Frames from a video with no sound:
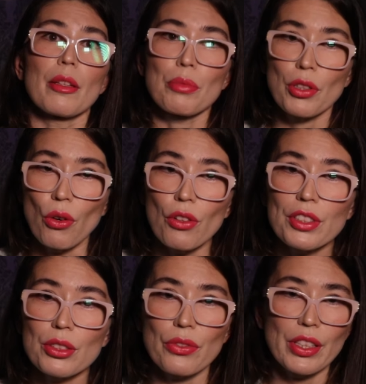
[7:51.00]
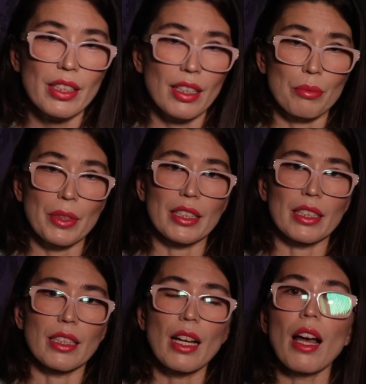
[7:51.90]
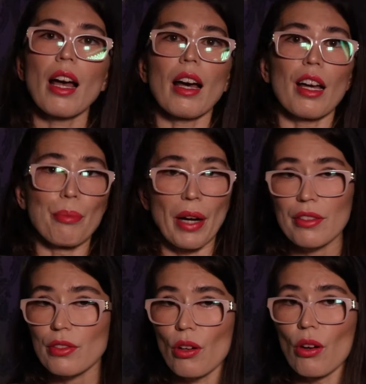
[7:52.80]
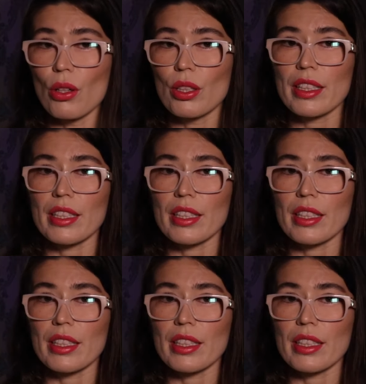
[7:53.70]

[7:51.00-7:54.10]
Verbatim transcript: the profit of the company. Above all,